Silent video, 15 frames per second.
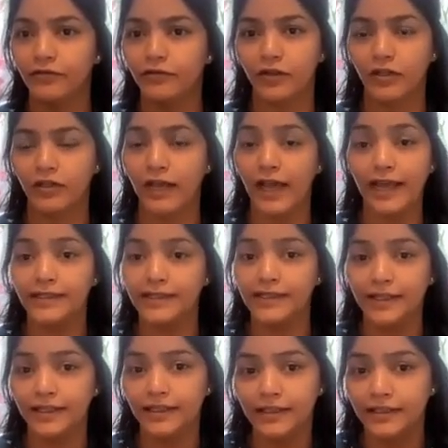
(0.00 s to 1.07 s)
and
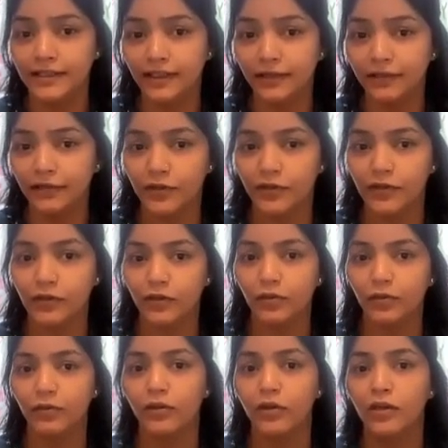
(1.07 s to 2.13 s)
6 in the first
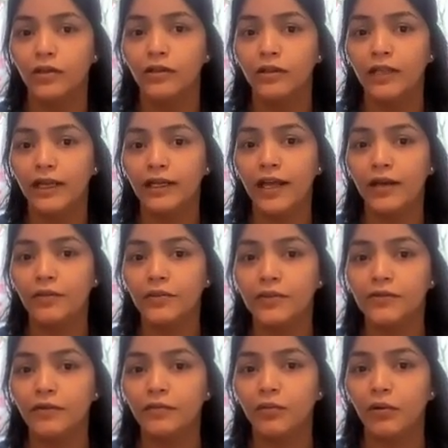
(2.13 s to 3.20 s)
throw. That
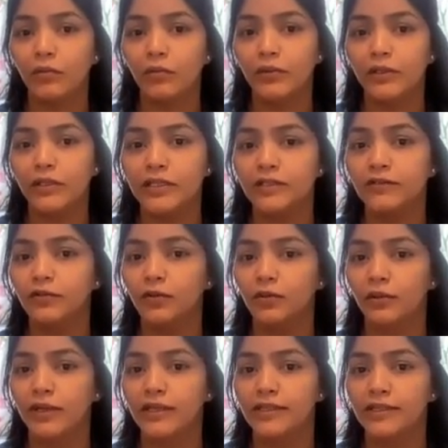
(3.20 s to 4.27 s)
happens with probability
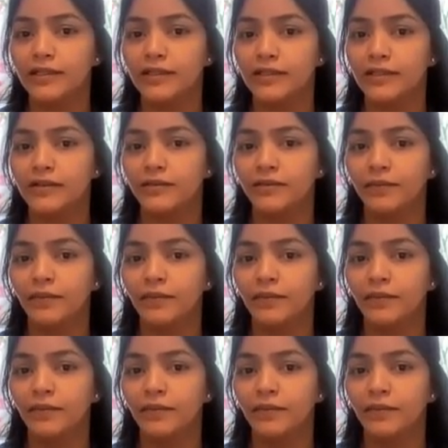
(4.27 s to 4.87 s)
4/6.